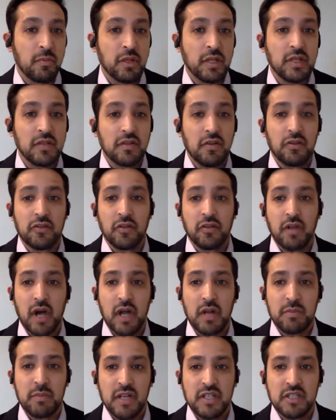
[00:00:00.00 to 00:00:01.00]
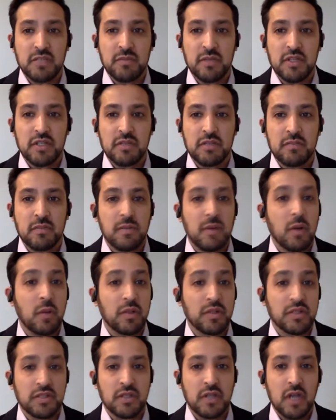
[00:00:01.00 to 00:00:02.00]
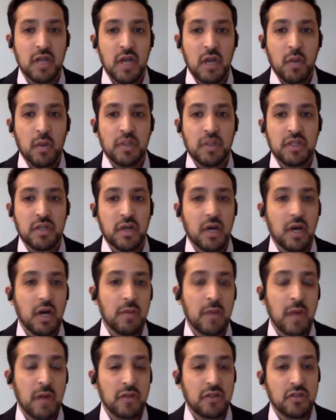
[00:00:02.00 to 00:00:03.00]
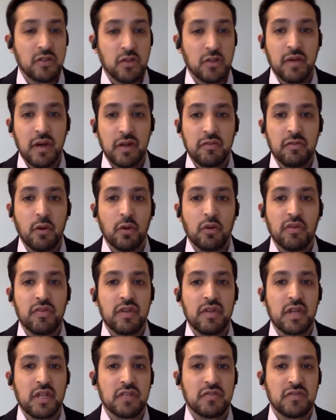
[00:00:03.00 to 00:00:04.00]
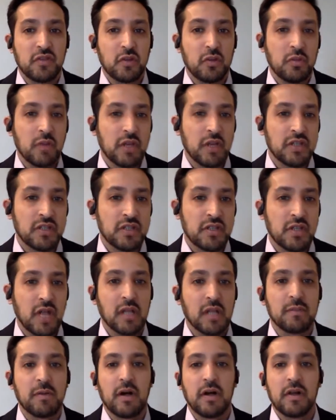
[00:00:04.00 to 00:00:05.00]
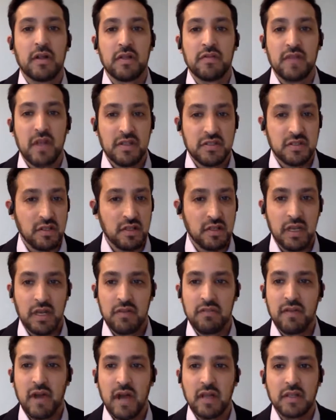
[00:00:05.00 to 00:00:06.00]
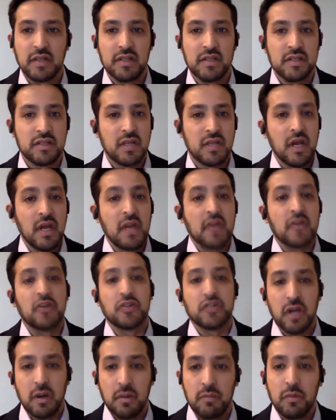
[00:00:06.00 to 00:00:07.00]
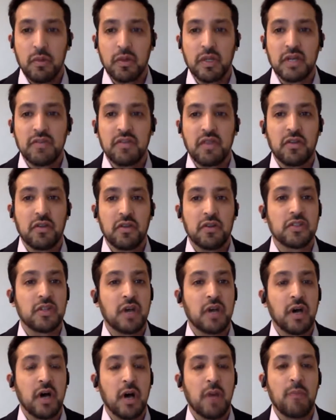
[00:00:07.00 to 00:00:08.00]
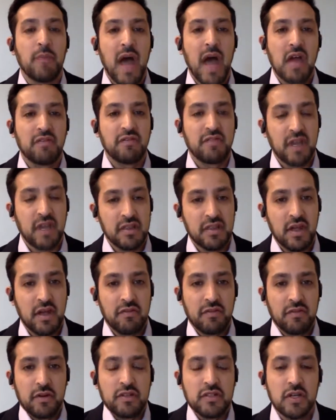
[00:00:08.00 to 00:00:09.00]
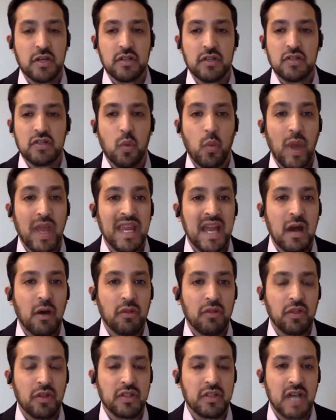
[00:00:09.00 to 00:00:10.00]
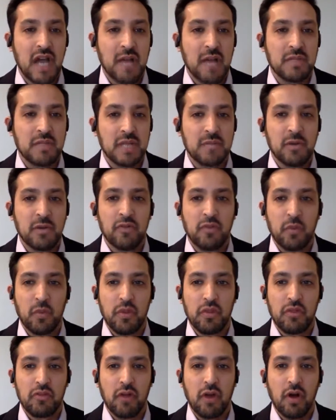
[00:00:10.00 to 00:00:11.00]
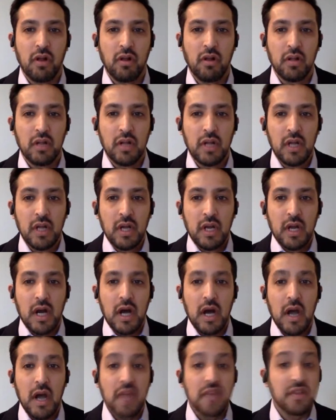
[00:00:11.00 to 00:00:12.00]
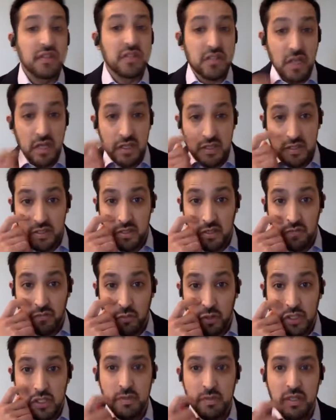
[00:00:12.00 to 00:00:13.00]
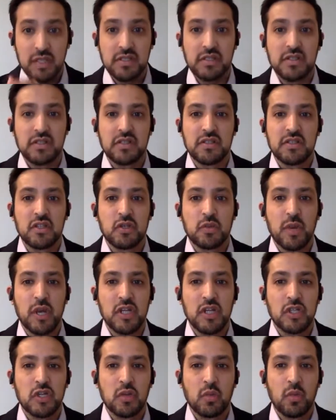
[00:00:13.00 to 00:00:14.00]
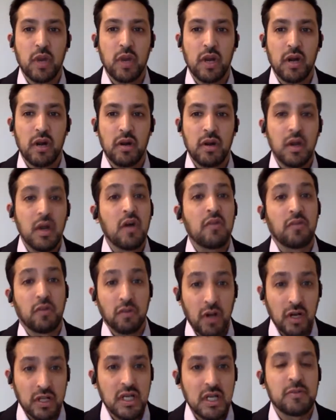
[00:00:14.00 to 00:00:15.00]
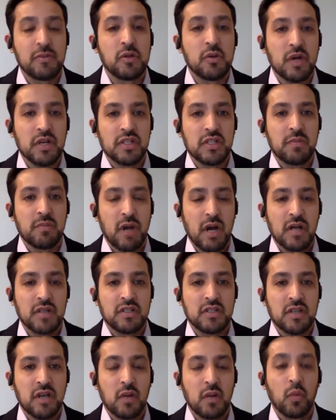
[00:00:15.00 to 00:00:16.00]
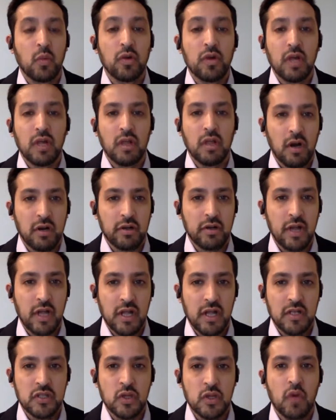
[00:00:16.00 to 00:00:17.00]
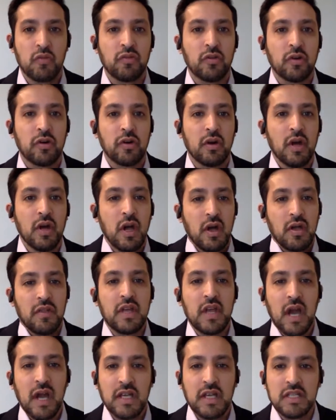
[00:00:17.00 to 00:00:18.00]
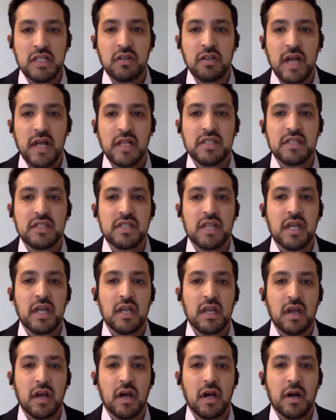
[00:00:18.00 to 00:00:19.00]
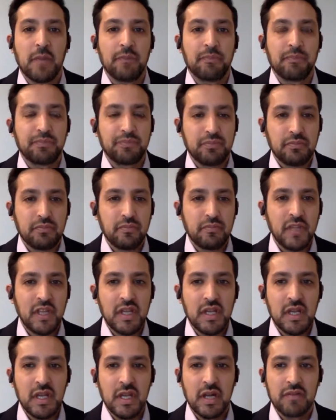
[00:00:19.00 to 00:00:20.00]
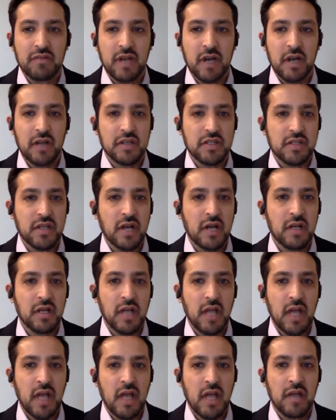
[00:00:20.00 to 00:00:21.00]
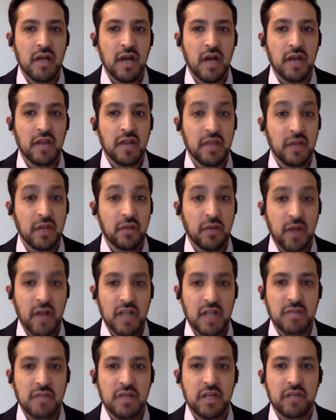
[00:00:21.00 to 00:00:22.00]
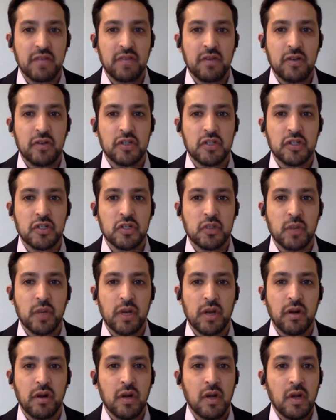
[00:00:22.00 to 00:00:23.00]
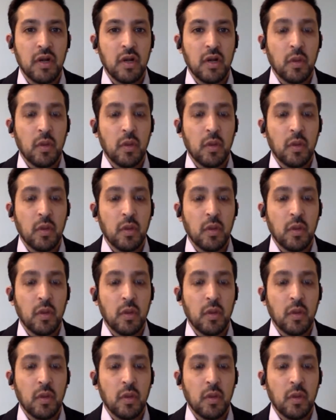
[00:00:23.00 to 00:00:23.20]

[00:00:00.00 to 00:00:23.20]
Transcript: complete. There's a lot of pessimism about what's about to sort of unfold over the next few months. Taliban has escalated violence. There's some belief that there's a bad faith effort to wait out the timetable for withdrawal. And this is unfortunate because it's a situation where for a long time, the US and Pakistan were at loggerheads over the ideal end state in Afghanistan. And I think there has been a convergence where